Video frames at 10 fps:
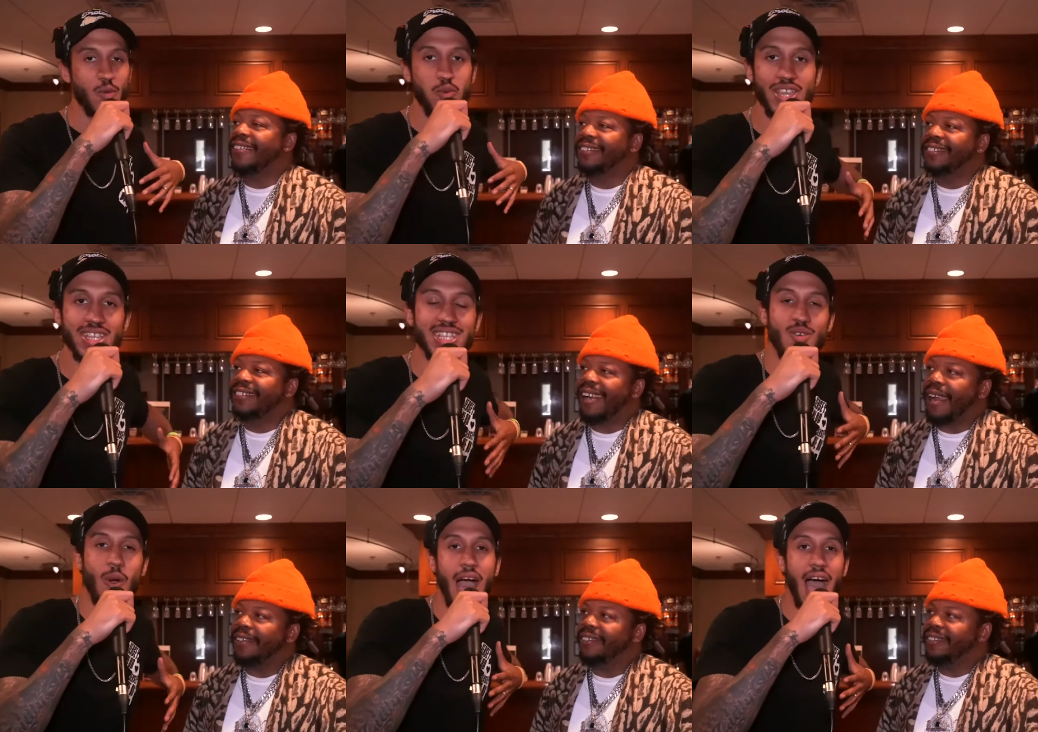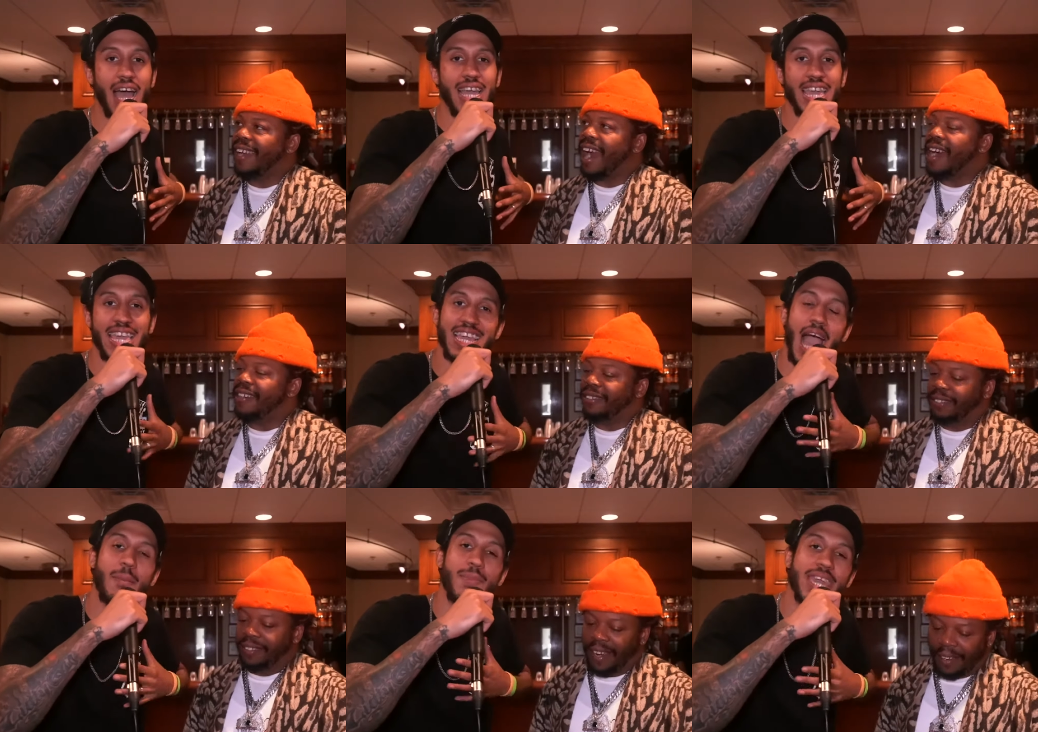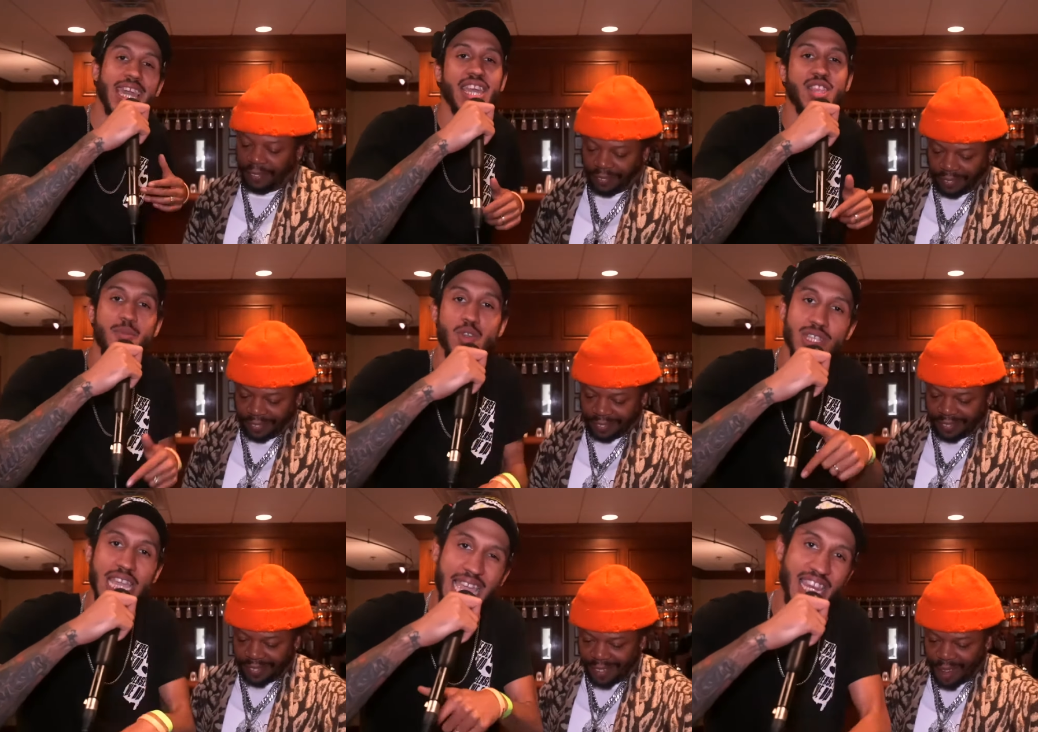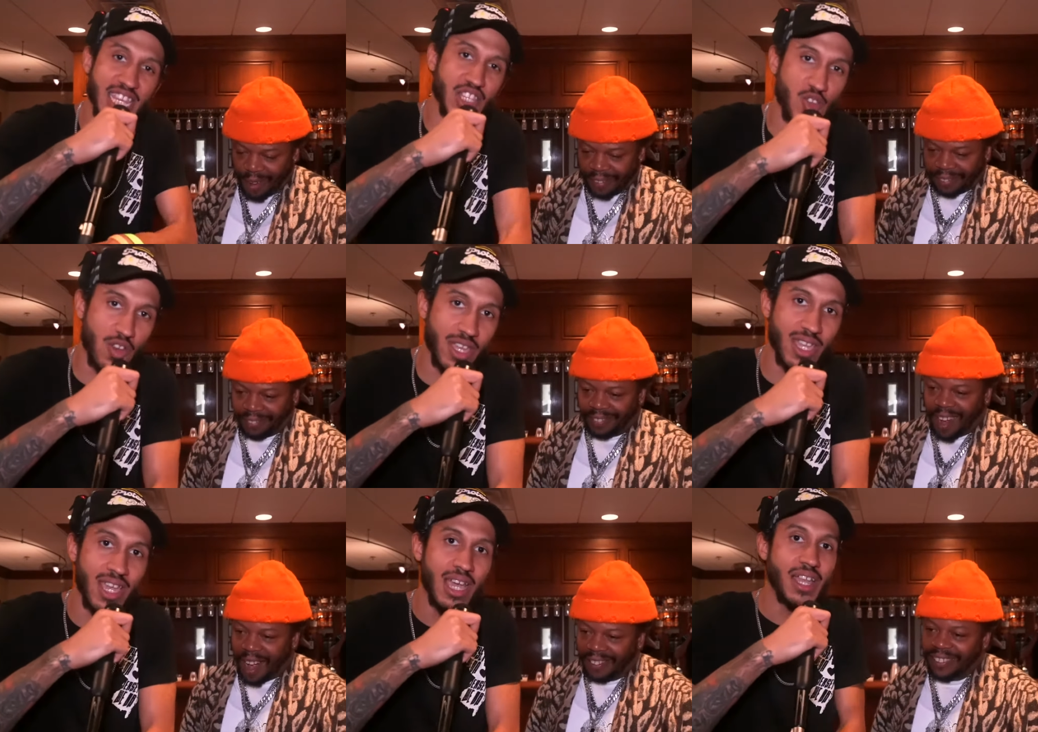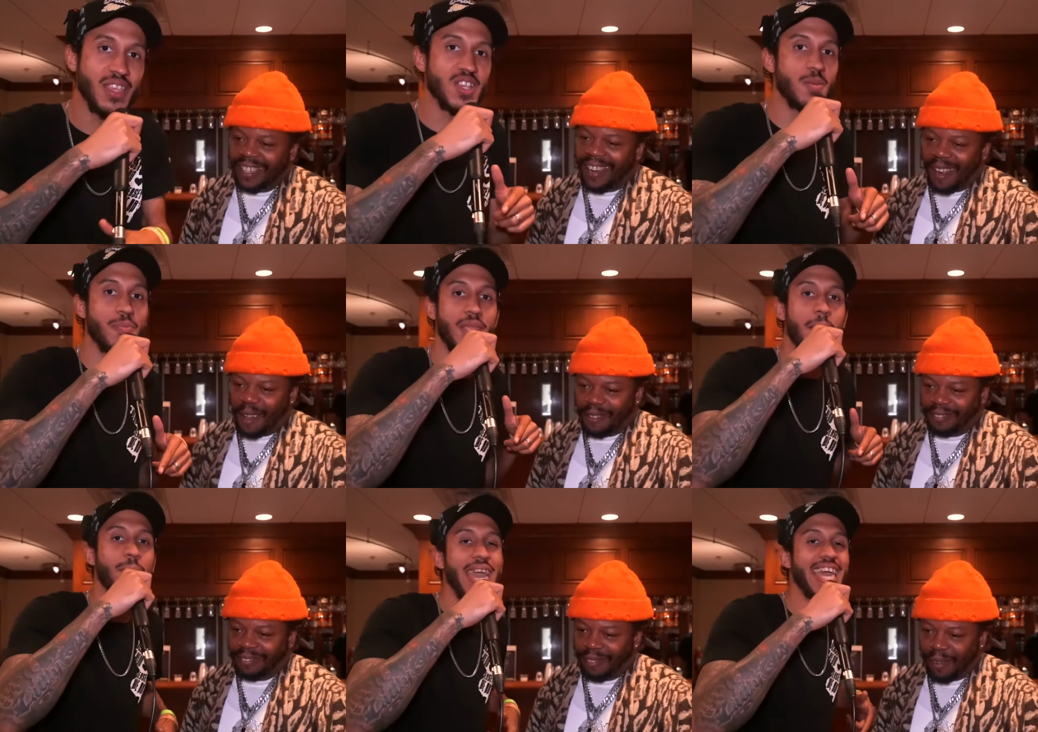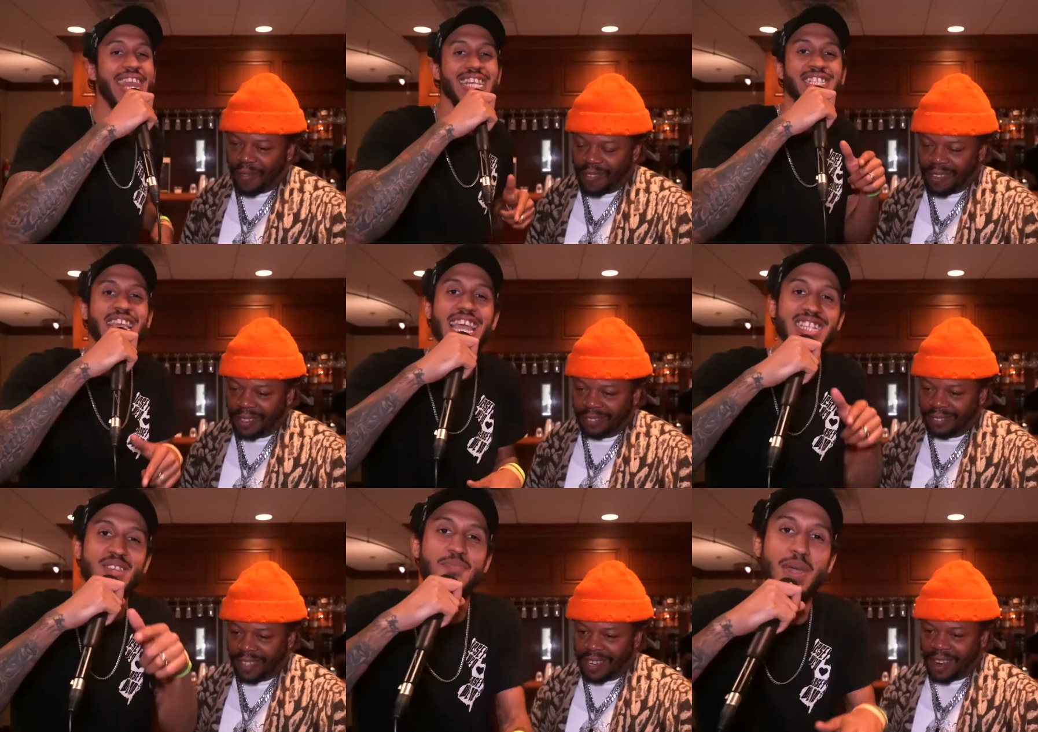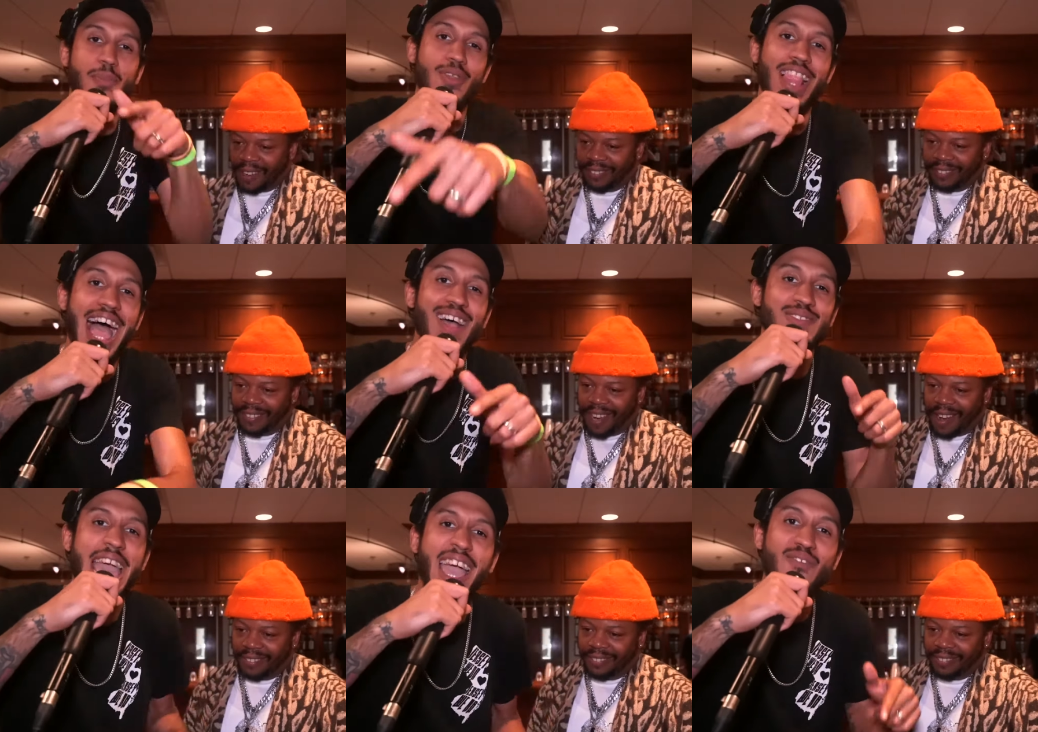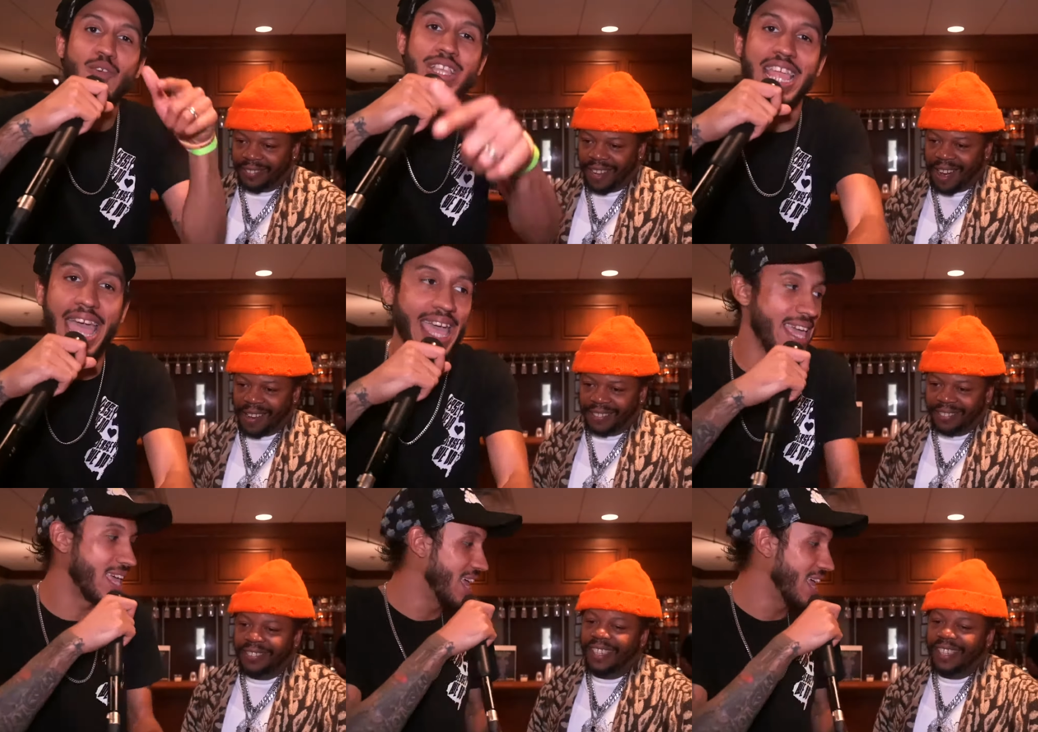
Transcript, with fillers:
Speaker 1: reason why he got me in the music industry, the, the man that's changing people's lives every day.